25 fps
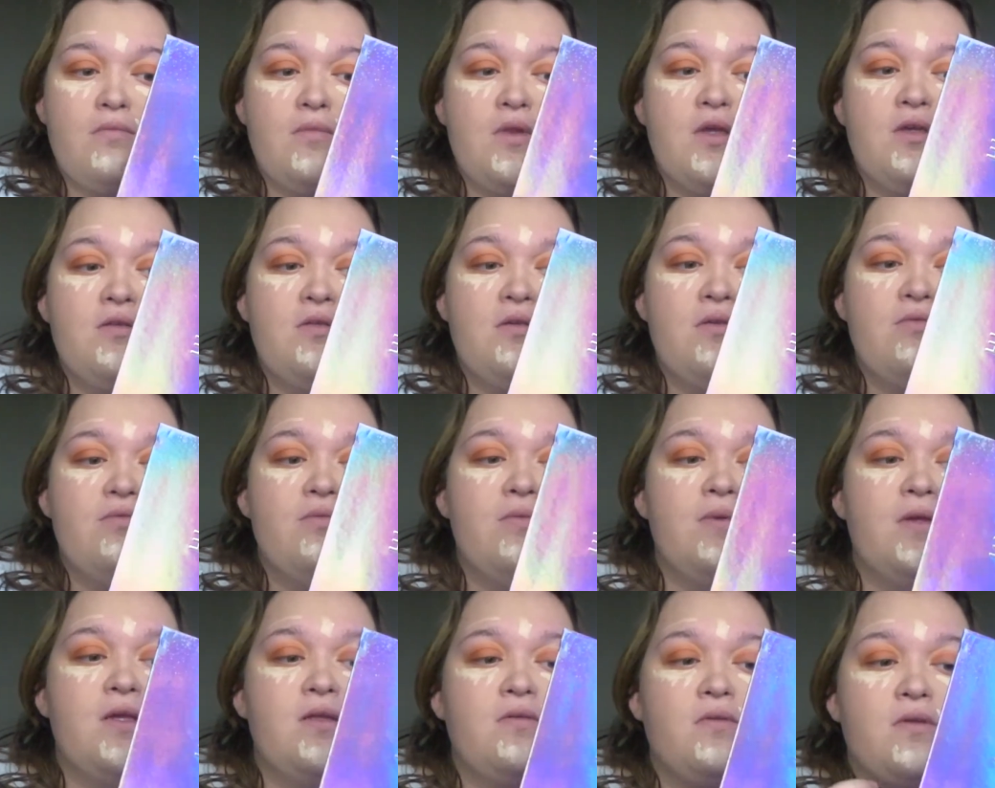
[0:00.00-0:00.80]
except
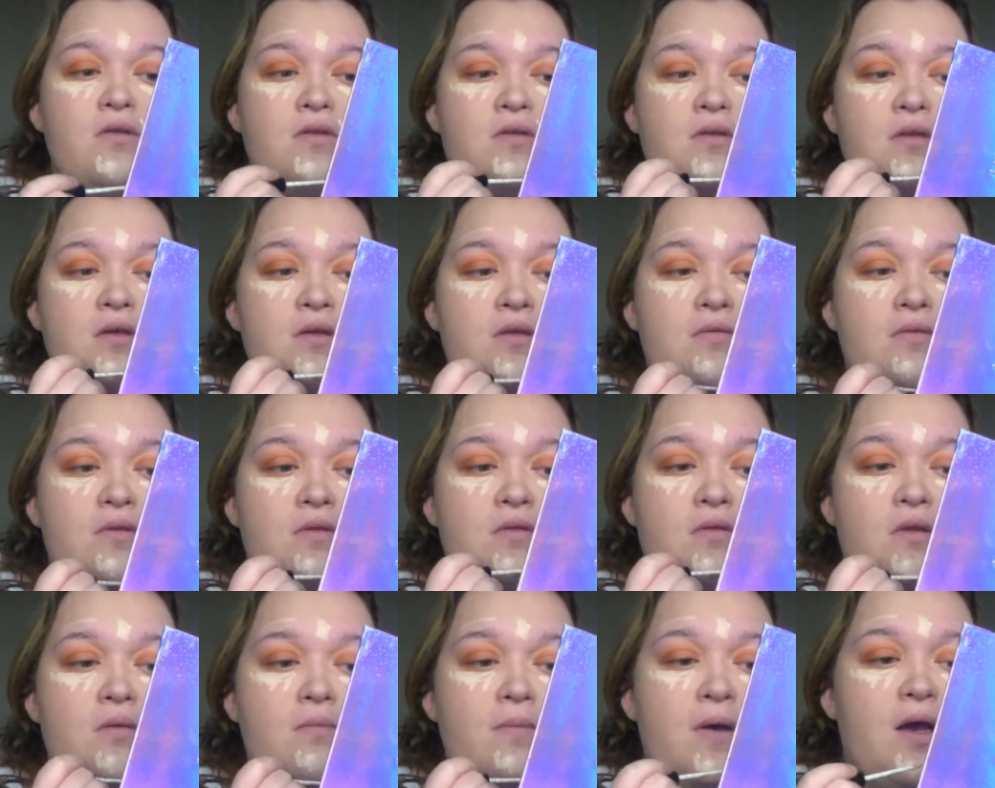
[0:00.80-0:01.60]
from these ones. These
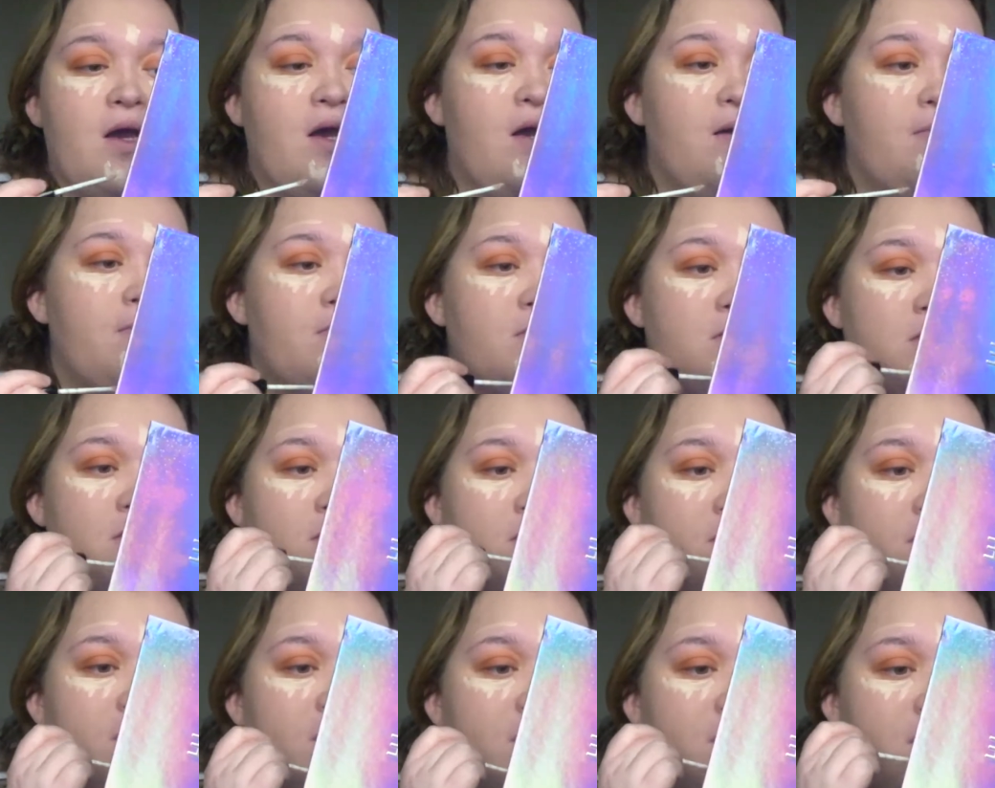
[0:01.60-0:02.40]
ones do my
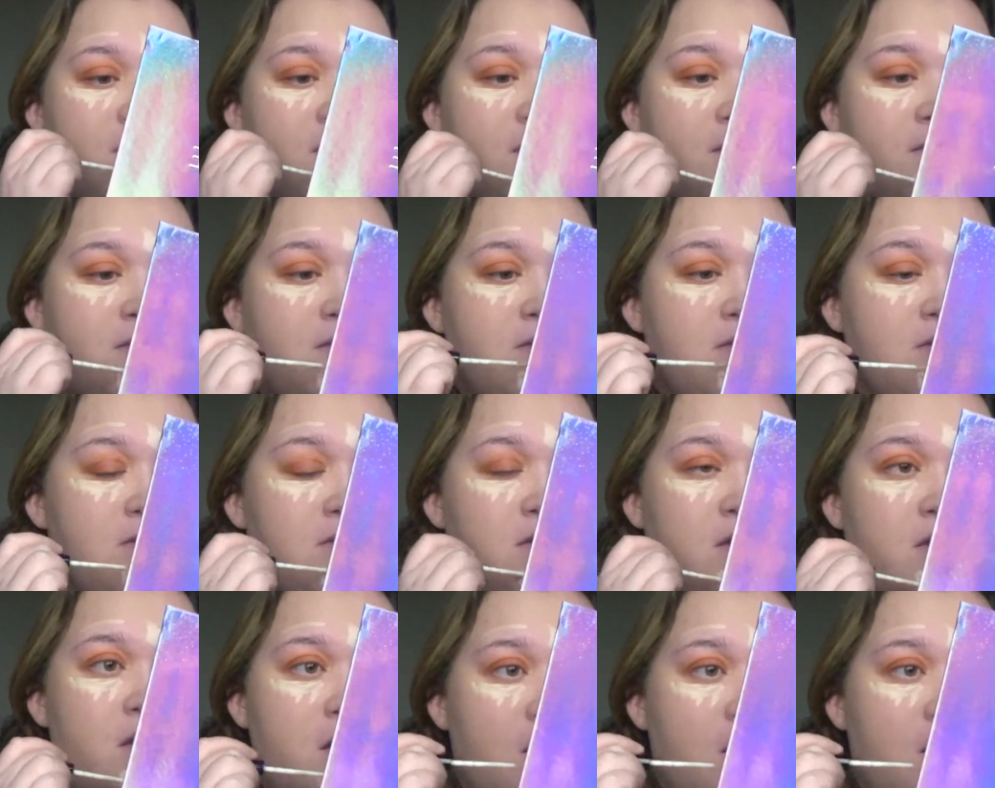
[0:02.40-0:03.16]
absolute head in.